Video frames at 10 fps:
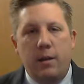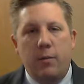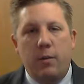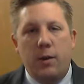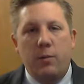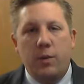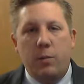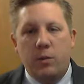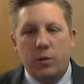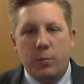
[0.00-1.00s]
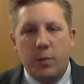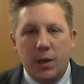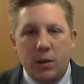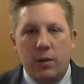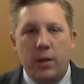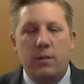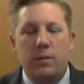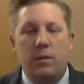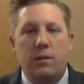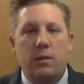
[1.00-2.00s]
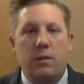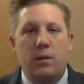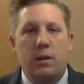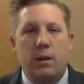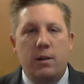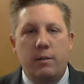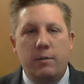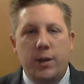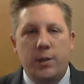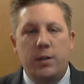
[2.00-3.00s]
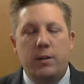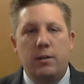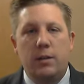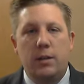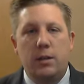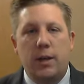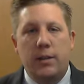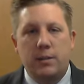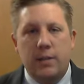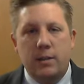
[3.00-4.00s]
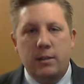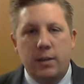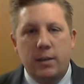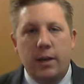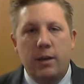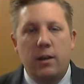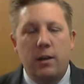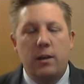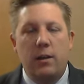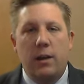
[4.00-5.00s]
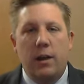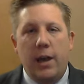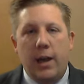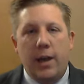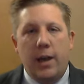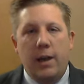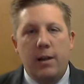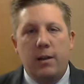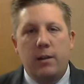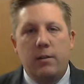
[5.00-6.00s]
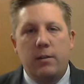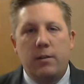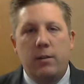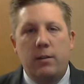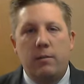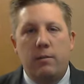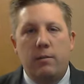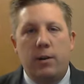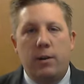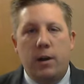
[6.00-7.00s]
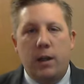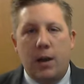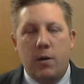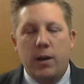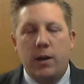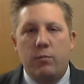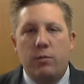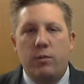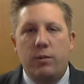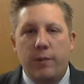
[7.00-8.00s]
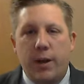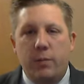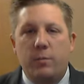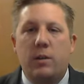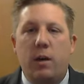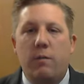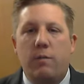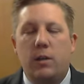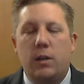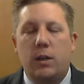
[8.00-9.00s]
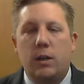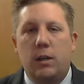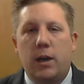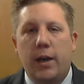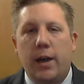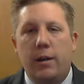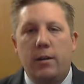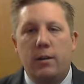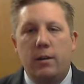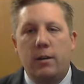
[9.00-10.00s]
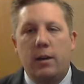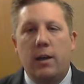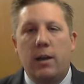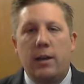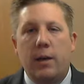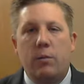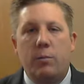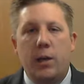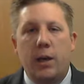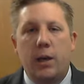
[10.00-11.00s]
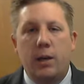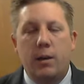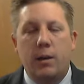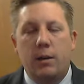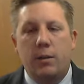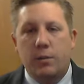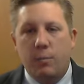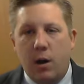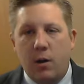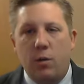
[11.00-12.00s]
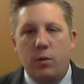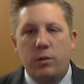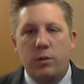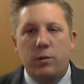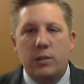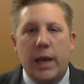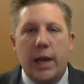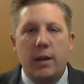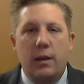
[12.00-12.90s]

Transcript: he was able to appeal this conviction and sentencing, and they're allowing him to defend himself again, and that will be tomorrow, Tuesday,